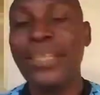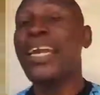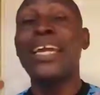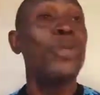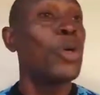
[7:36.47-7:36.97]

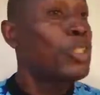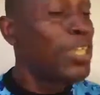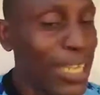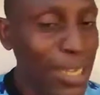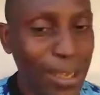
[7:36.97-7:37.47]
trying to
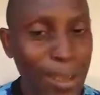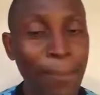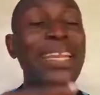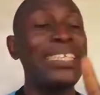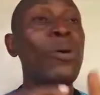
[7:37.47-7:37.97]
drink.
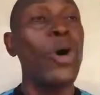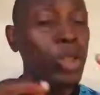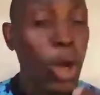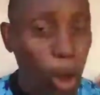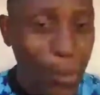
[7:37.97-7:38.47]
But the thing
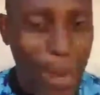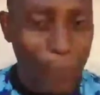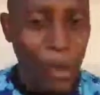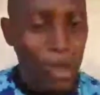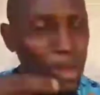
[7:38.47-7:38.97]
was not coming
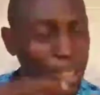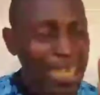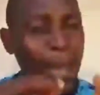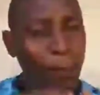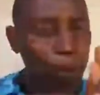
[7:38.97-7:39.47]
out because
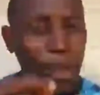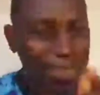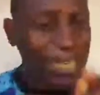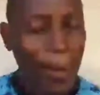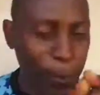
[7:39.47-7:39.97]
something had
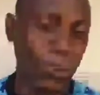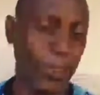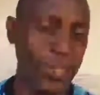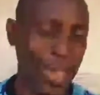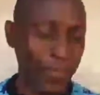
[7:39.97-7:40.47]
blocked the nipple.
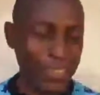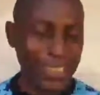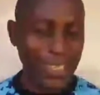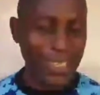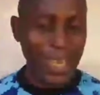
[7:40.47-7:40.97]
I've seen
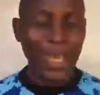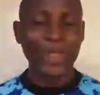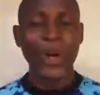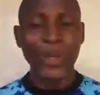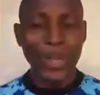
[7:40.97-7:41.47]
it.
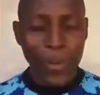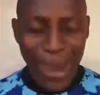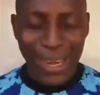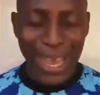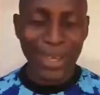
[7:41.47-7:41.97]
So the
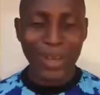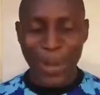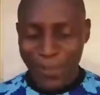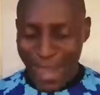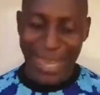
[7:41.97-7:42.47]
woman now
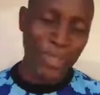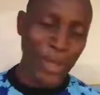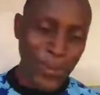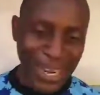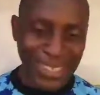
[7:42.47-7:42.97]
came back and
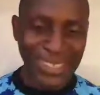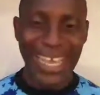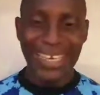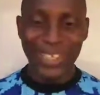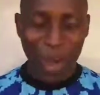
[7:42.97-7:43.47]
told me that
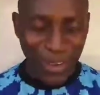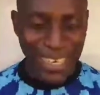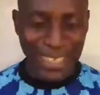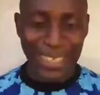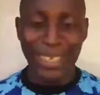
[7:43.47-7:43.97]
they
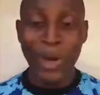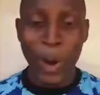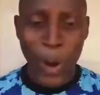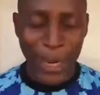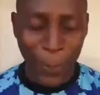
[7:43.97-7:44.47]
discovered that the
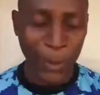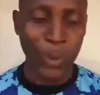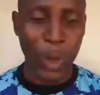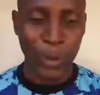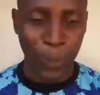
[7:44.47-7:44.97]
whole
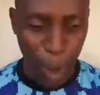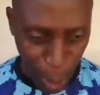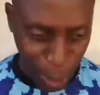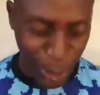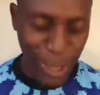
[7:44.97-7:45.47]
nipples was
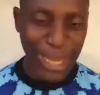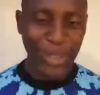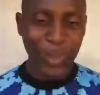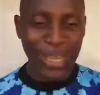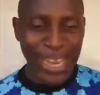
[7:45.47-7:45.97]
blocked.
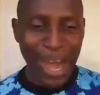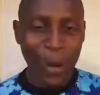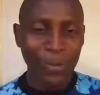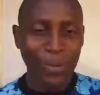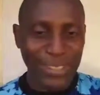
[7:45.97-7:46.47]
So they
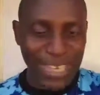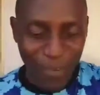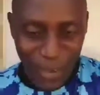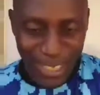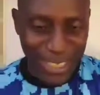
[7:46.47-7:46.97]
now
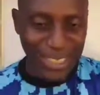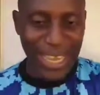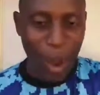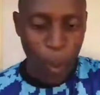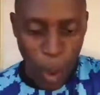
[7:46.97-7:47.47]
service
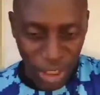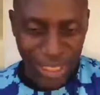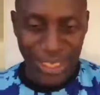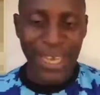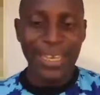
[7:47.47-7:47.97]
it and wash
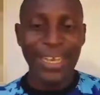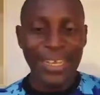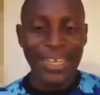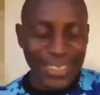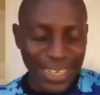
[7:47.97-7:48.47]
it.
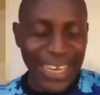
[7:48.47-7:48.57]
The